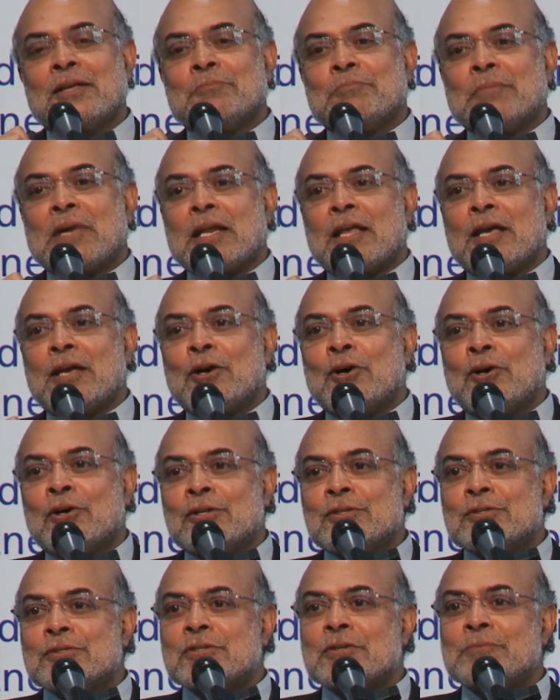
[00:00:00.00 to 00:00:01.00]
But I
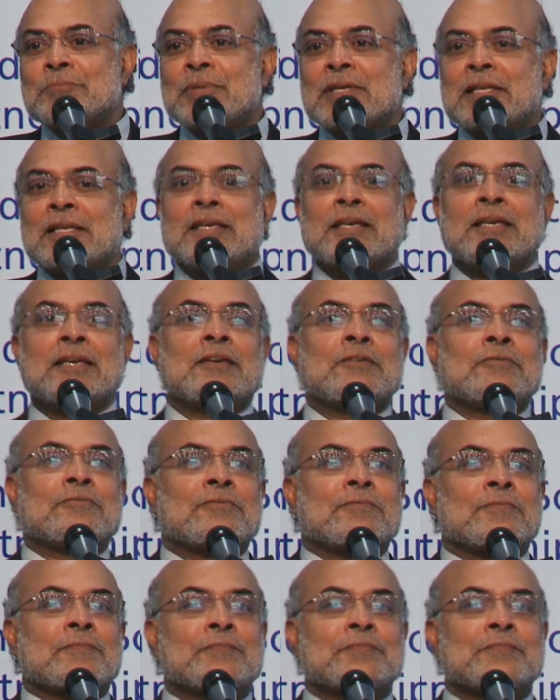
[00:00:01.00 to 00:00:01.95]
also believe